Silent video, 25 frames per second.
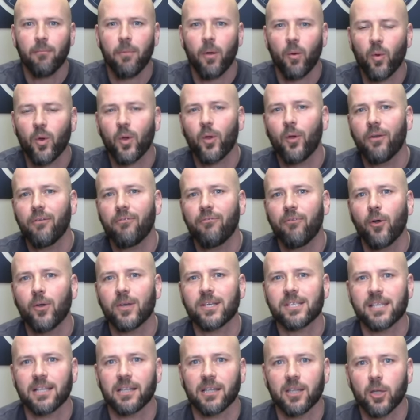but we're going to
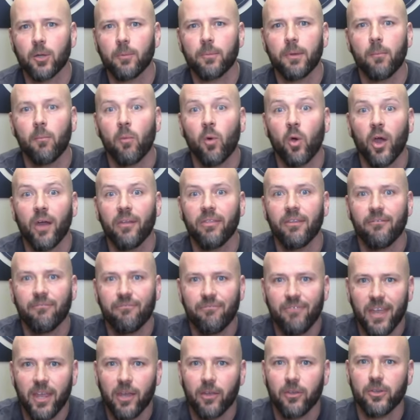focus a little bit more on the
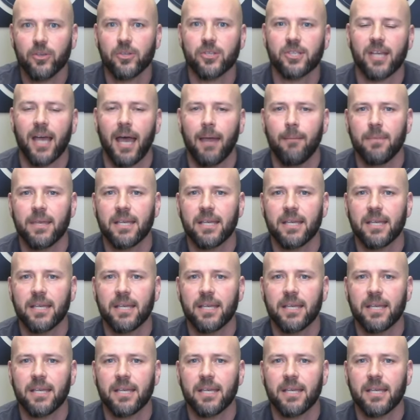failure side,